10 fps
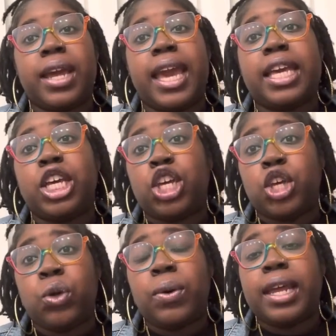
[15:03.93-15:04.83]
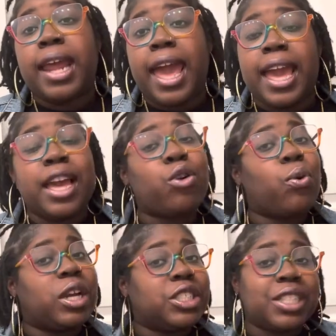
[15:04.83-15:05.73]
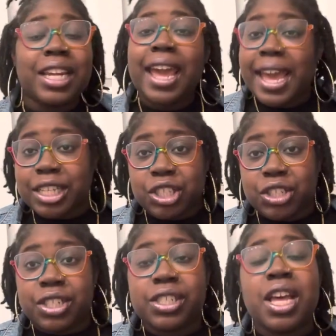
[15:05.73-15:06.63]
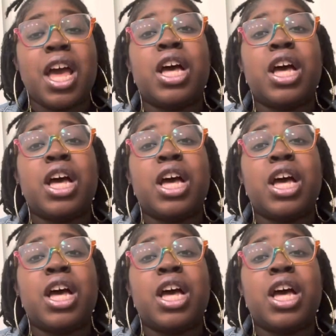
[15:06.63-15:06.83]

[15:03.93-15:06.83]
a Q&A, question and answers.